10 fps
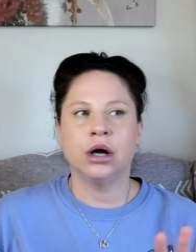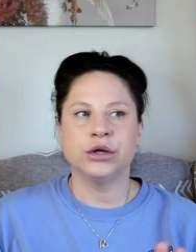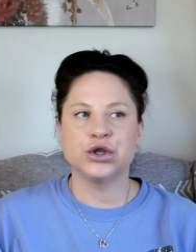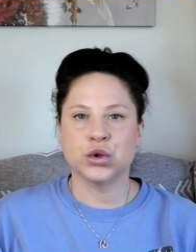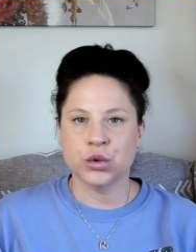
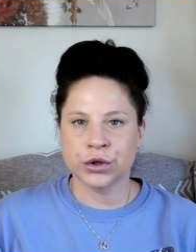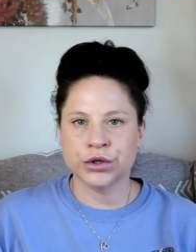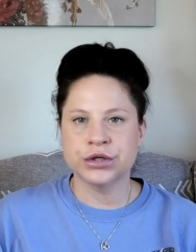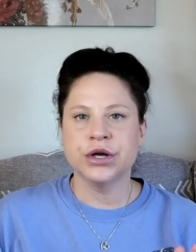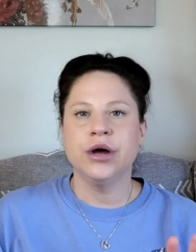on
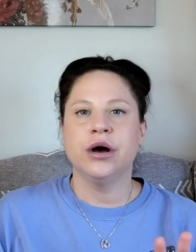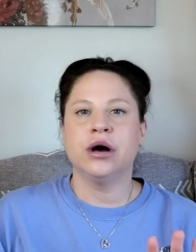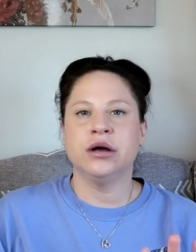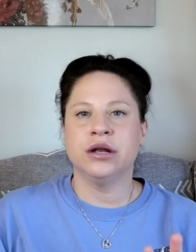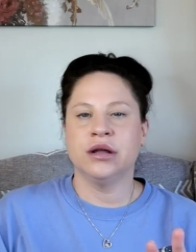chores,
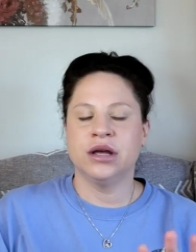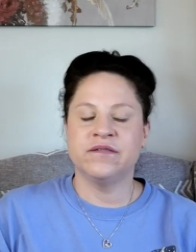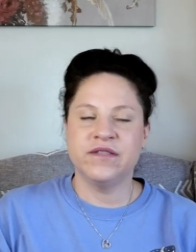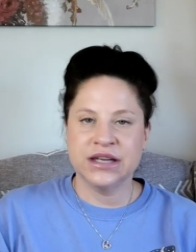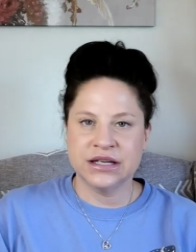on
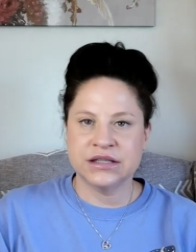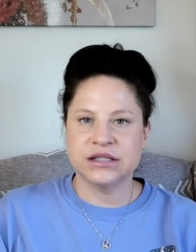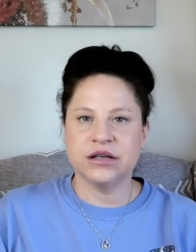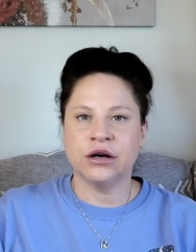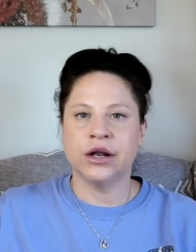
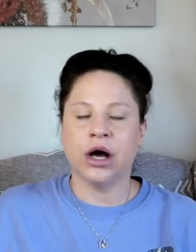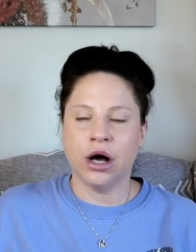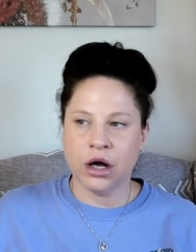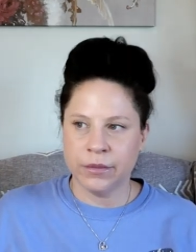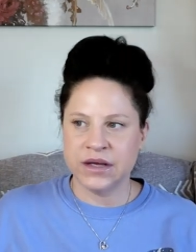events, on
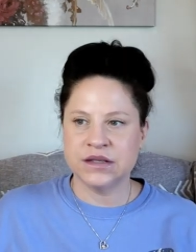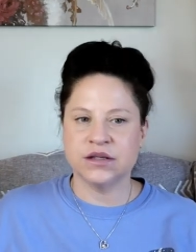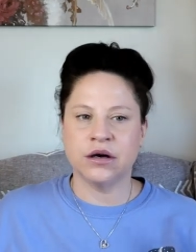hobbies,